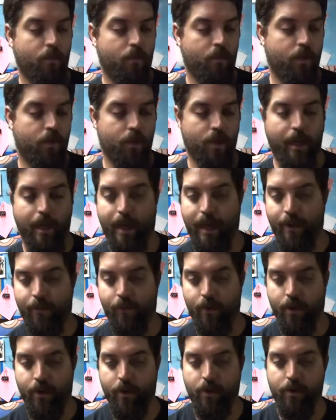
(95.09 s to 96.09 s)
which I have
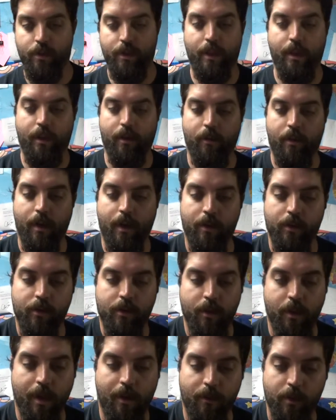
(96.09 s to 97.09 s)
one of those kicking around,
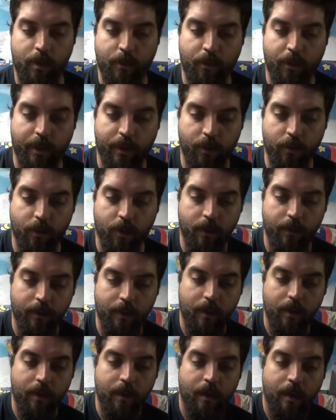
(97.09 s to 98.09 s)
so that was pretty cool.
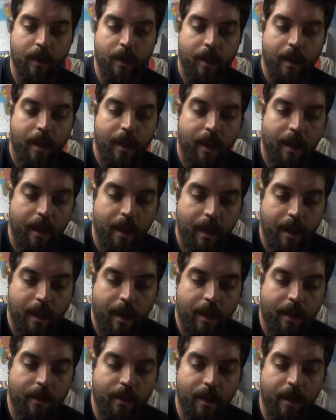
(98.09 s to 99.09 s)

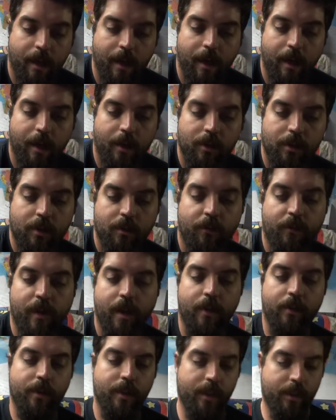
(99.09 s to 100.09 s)
Then I also
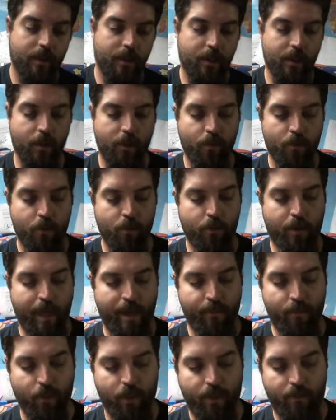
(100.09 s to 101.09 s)
found these two
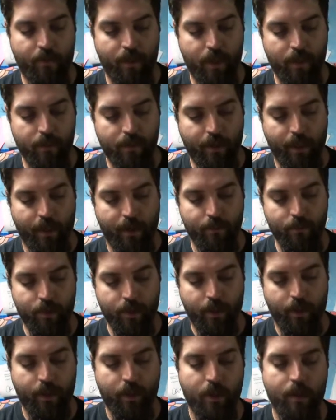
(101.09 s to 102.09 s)
Game Boy Advance games.
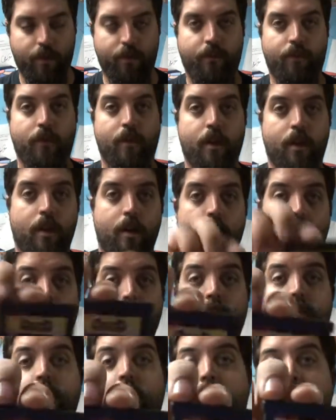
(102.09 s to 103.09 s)
I got
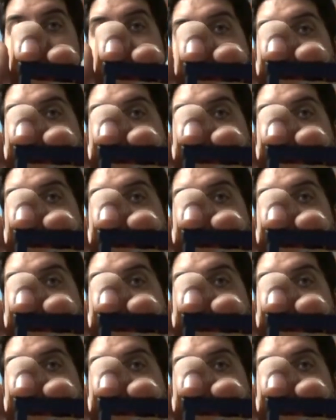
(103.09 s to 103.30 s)
Fire